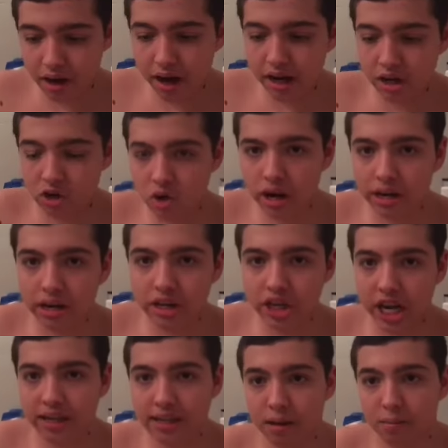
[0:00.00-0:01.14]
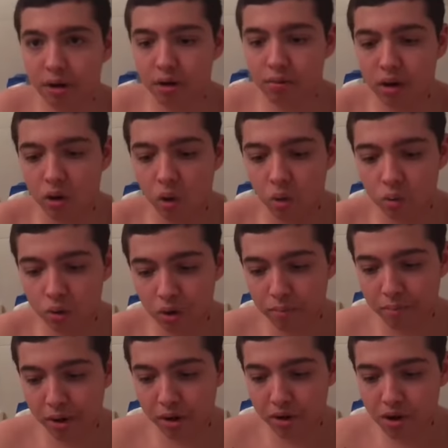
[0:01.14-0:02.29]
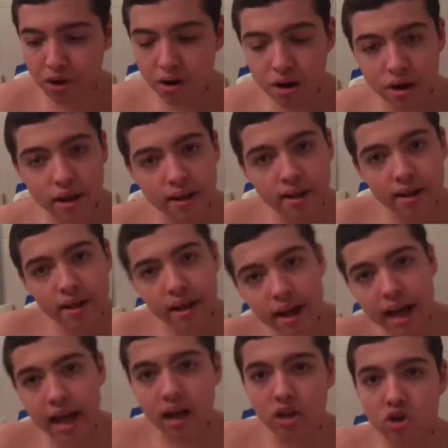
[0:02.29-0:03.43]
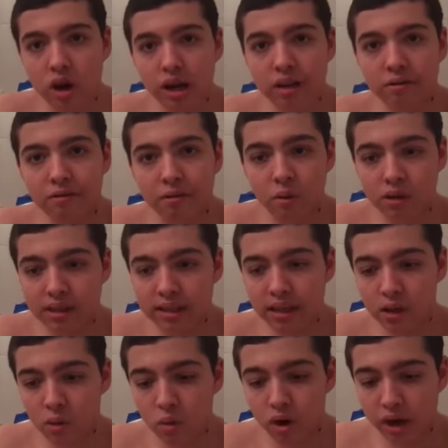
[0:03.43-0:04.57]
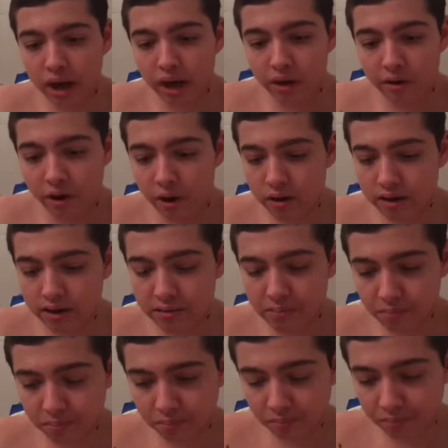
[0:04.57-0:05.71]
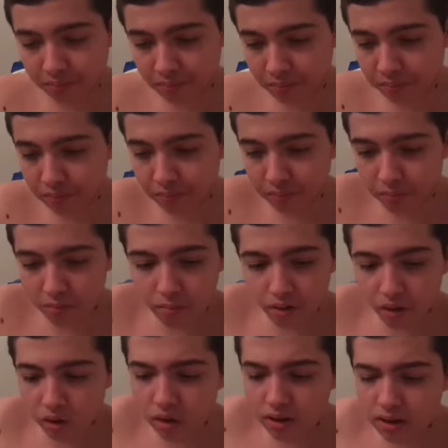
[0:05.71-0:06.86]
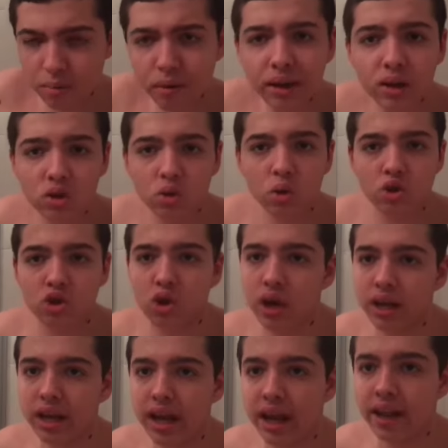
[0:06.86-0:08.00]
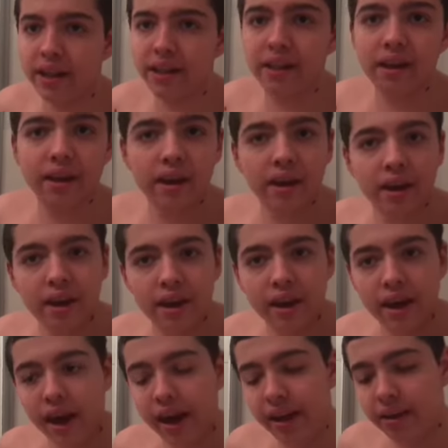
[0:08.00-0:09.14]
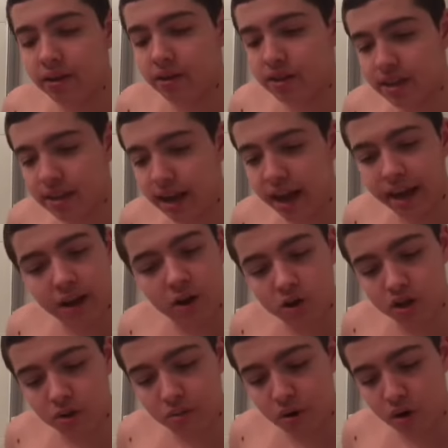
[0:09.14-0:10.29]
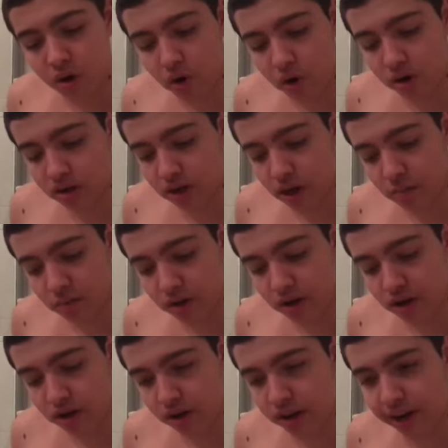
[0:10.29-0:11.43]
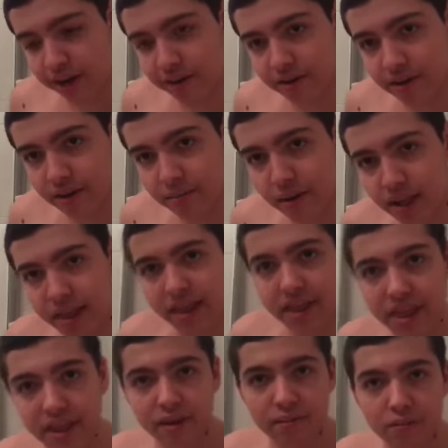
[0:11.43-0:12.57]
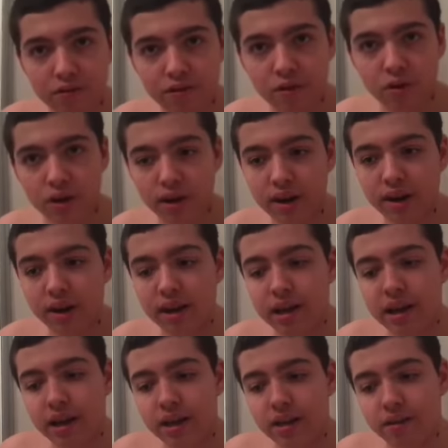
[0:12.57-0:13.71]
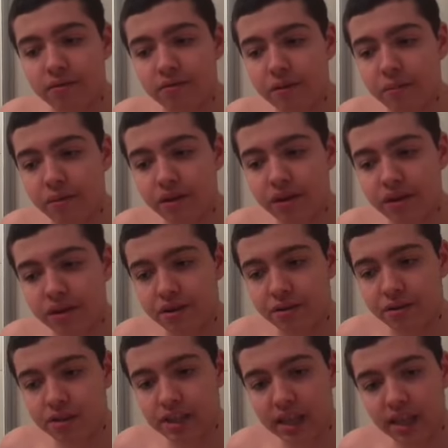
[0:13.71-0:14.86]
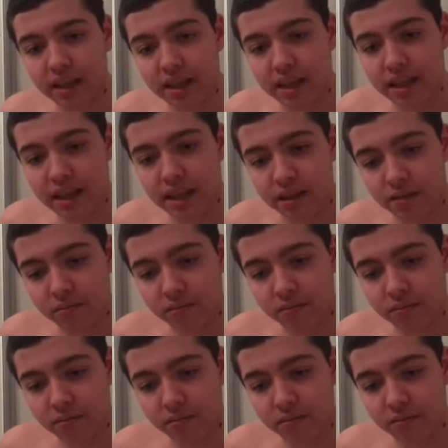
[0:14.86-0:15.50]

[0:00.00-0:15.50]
I tried to check something on my old computer and I tried if it was still working or not. Unless I might as well try again either today or tomorrow or somewhere later in the month before February 13th.